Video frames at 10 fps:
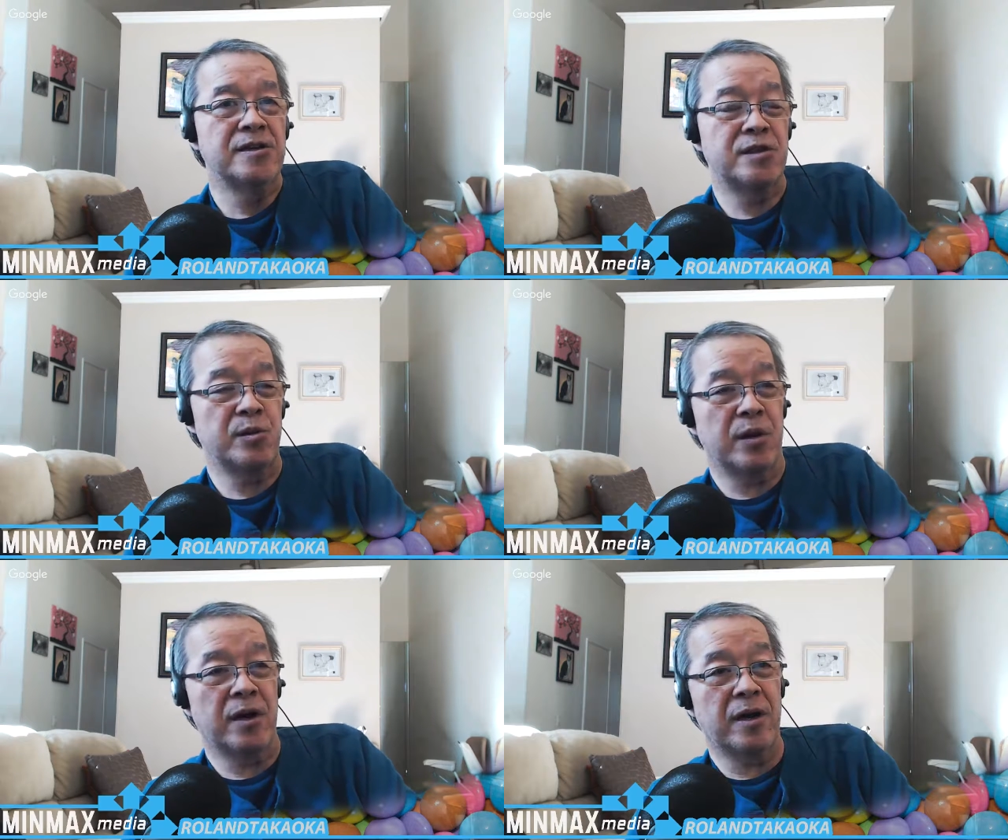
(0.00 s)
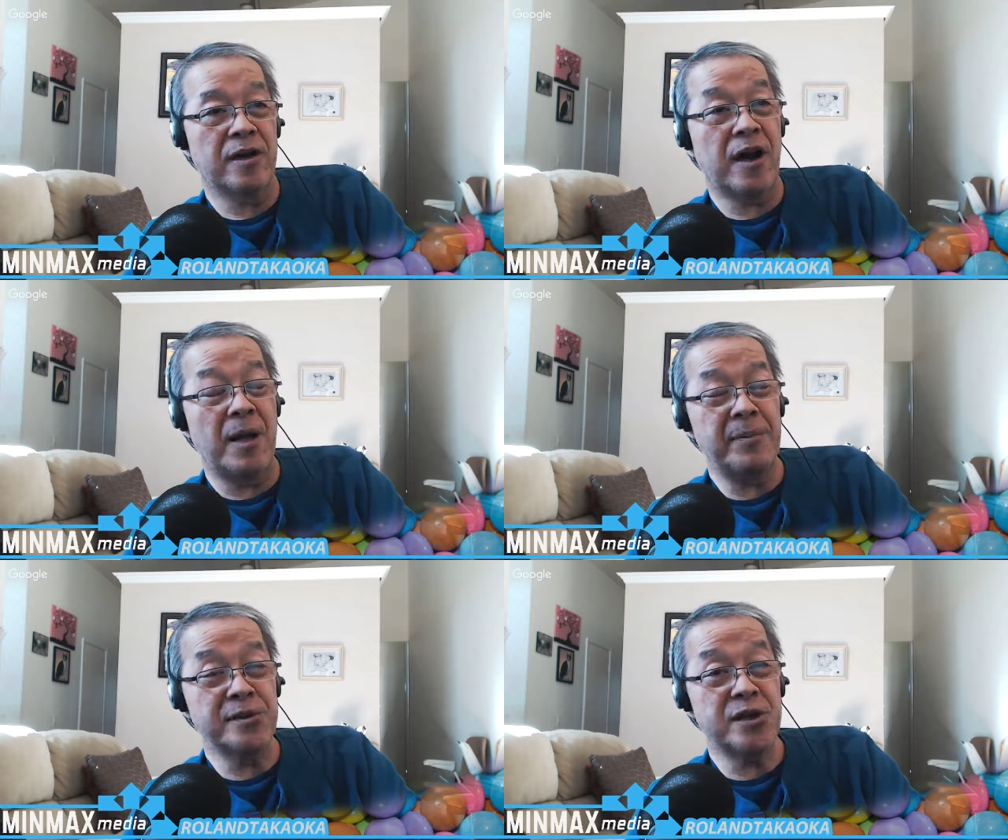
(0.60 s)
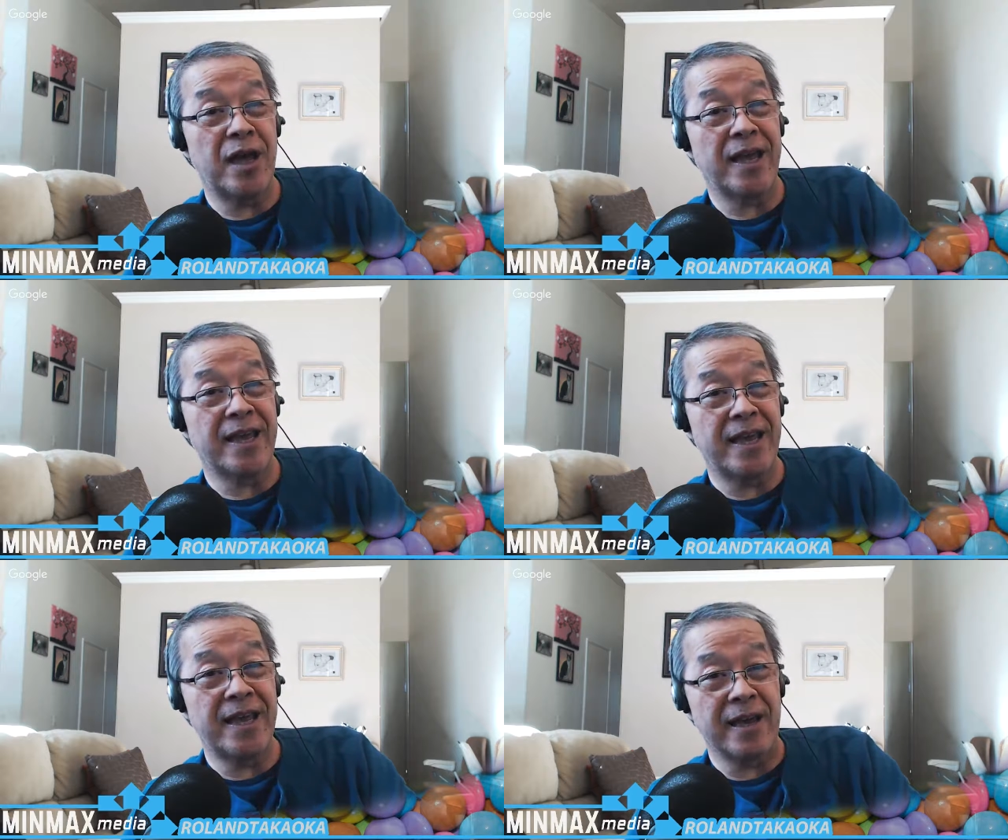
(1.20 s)
to accomplish a
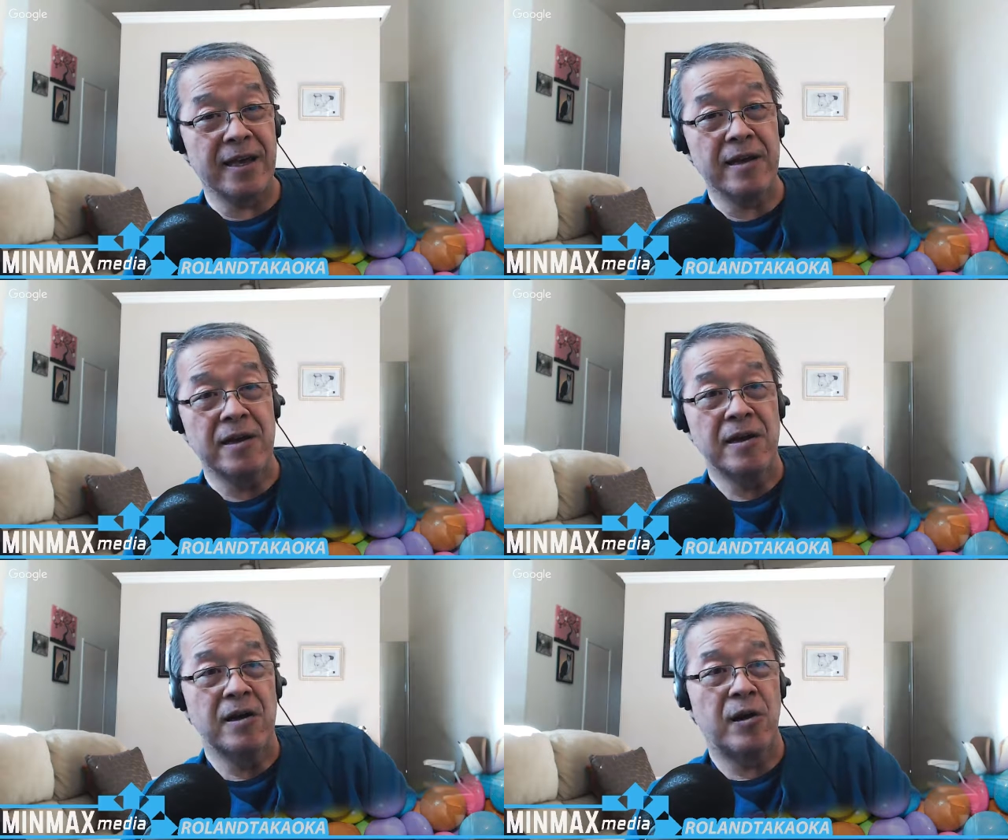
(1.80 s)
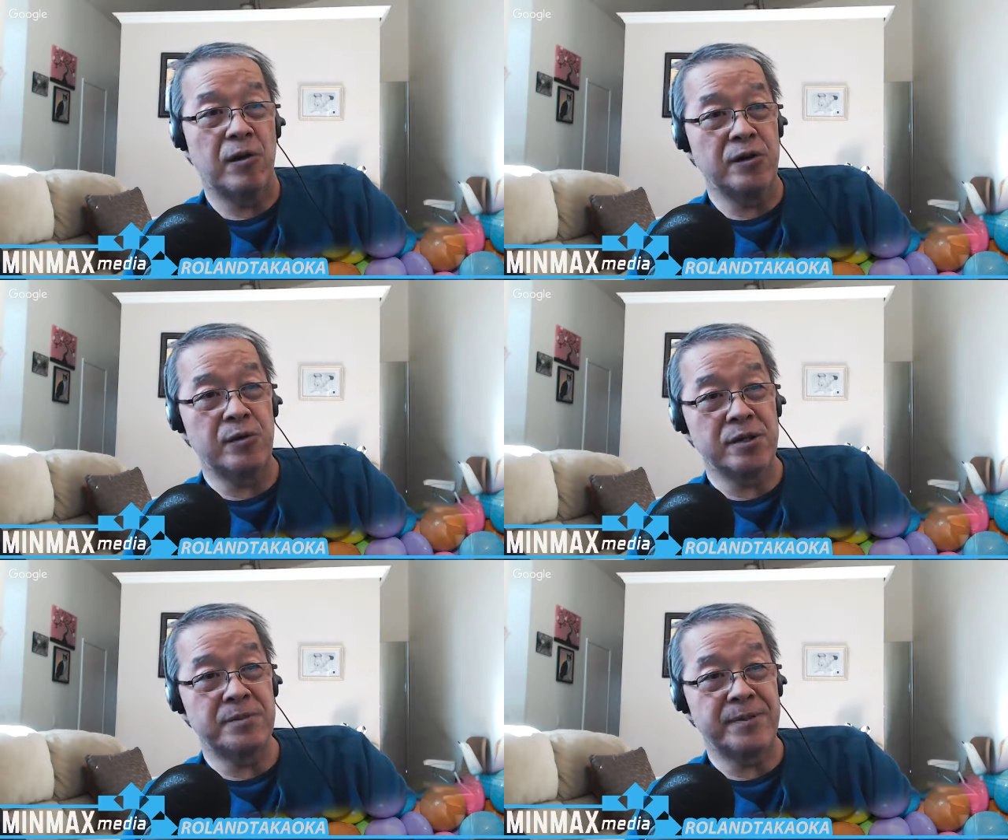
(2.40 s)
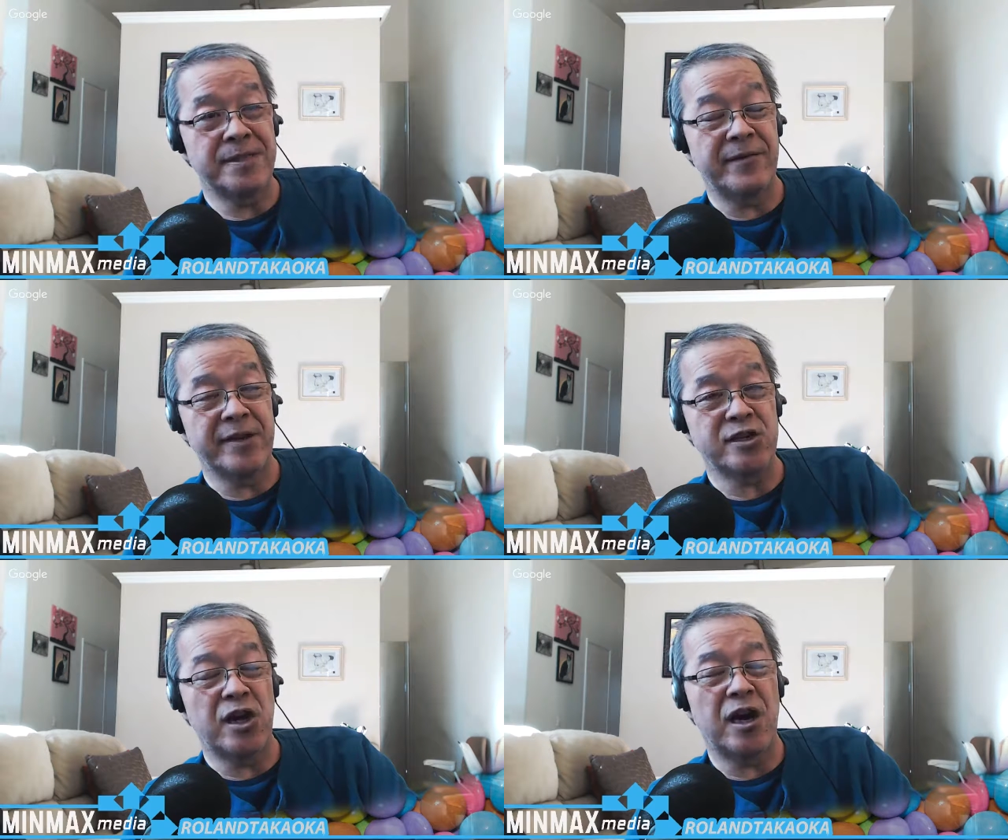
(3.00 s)
gig or do a
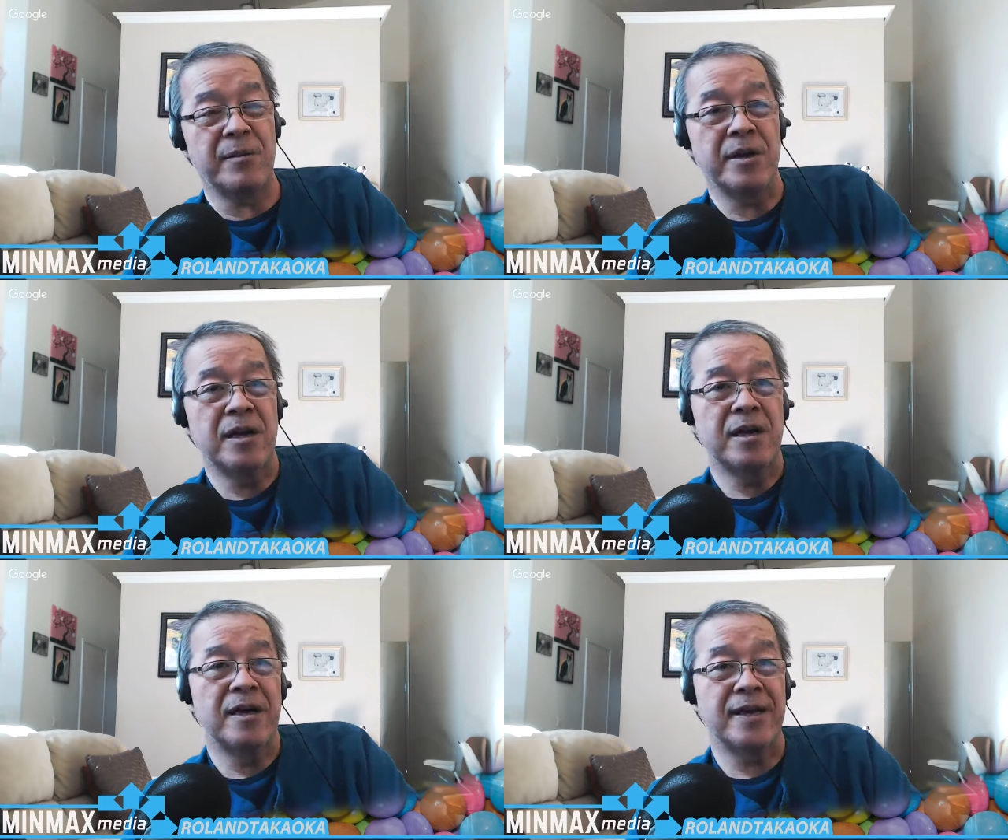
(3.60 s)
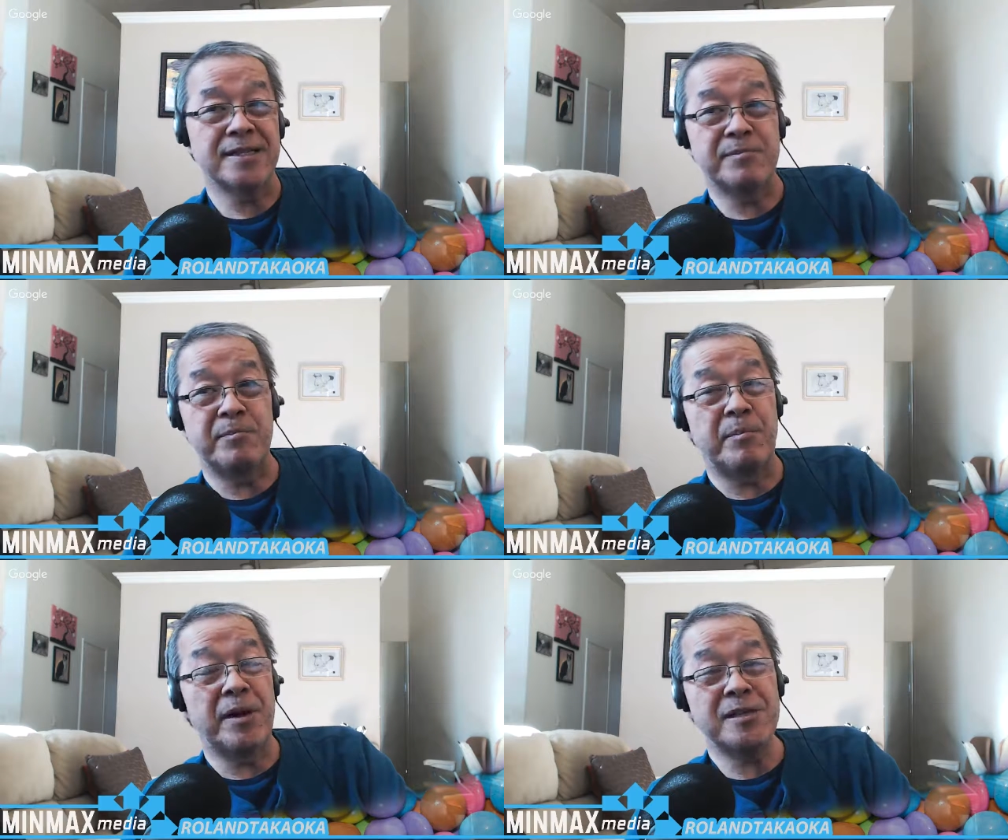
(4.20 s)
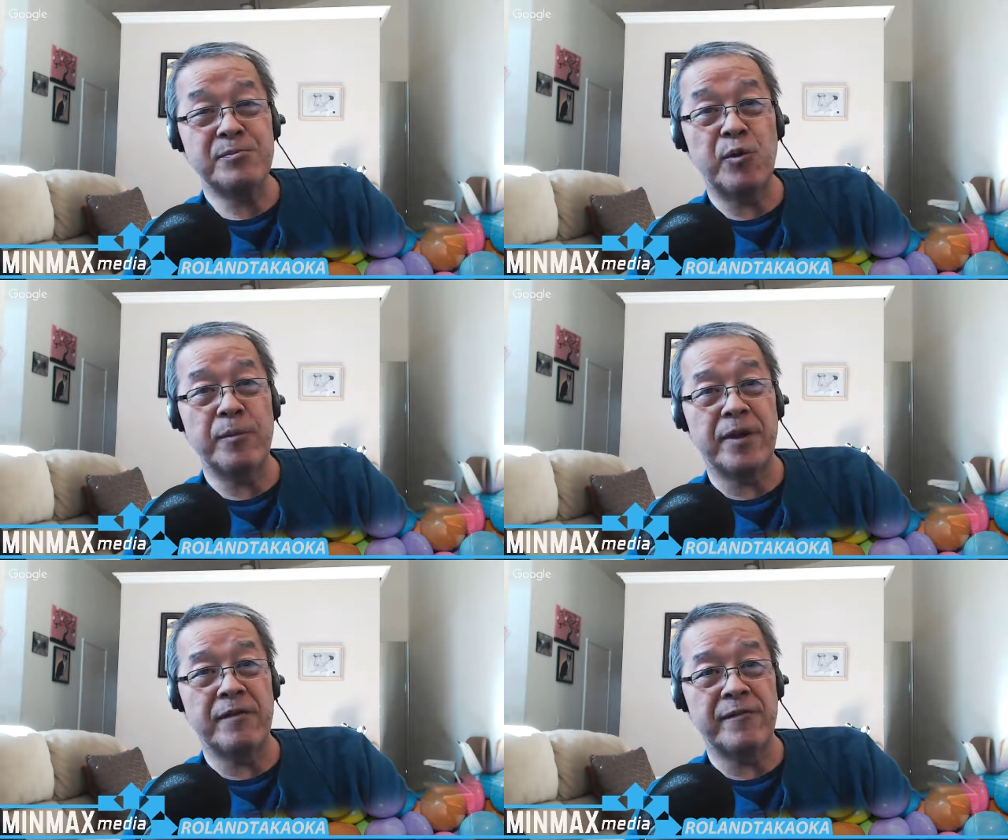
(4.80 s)
specific job is much more
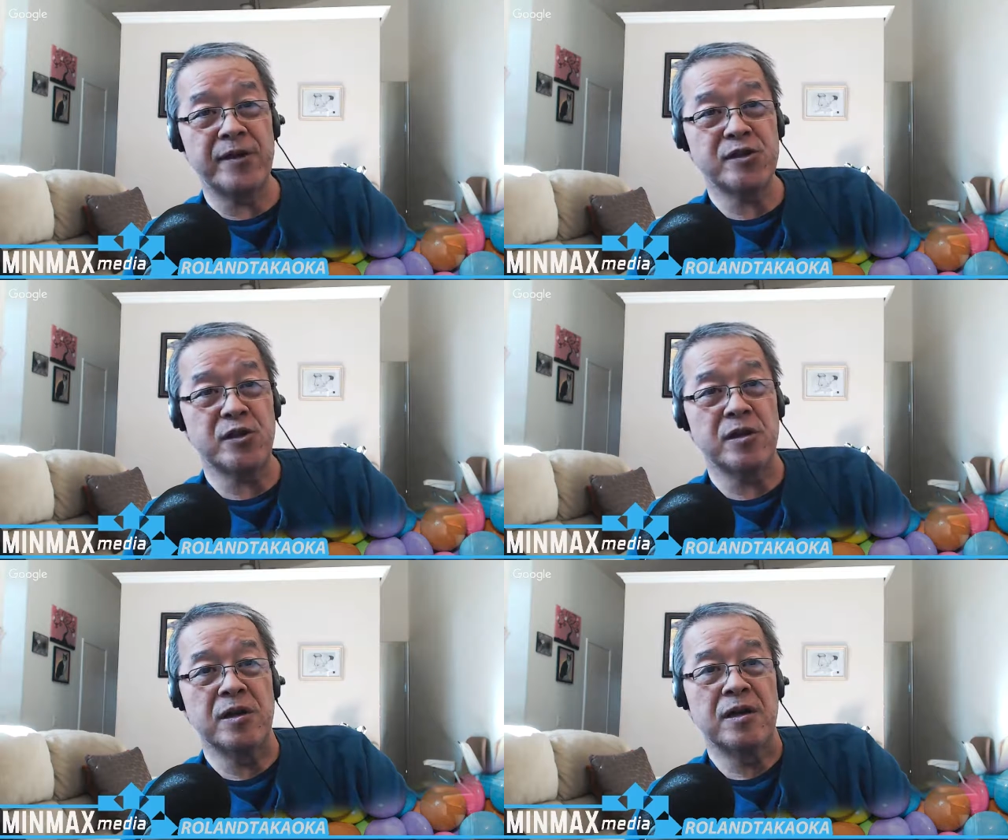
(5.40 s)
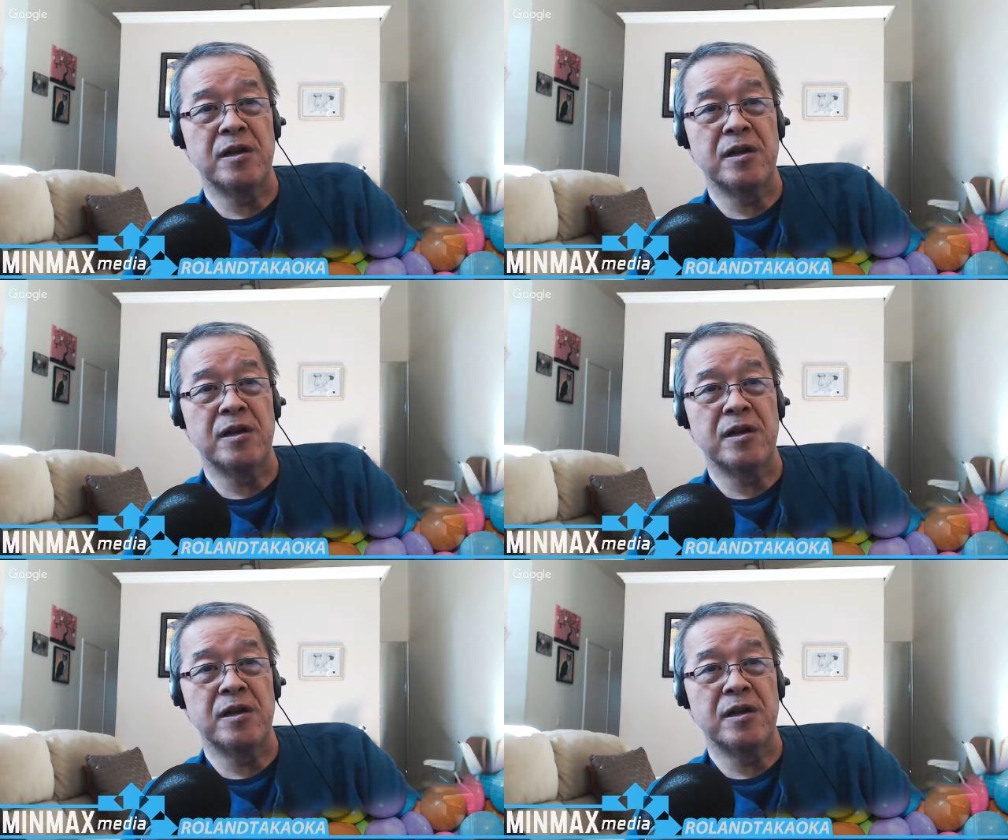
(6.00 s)
beneficial